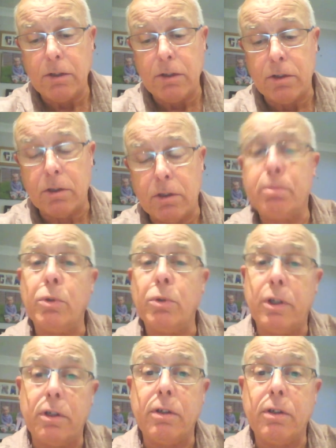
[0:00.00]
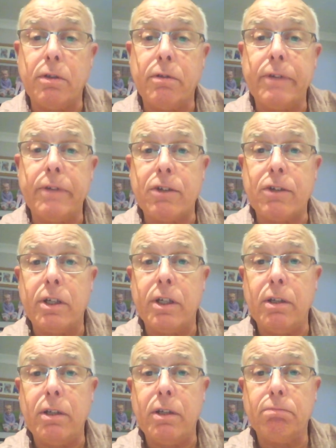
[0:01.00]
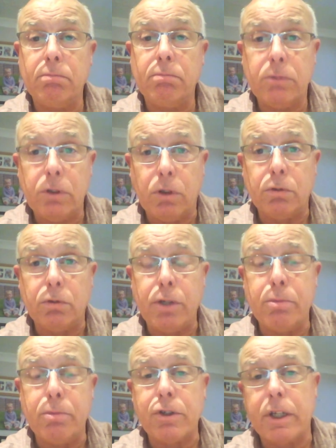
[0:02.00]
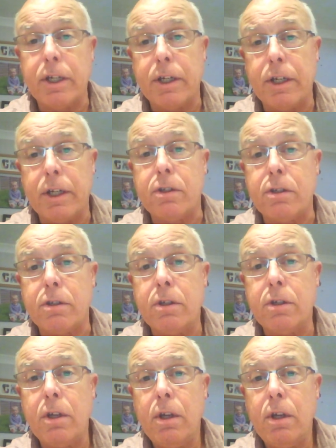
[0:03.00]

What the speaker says: to the point of actually on numerous occasions,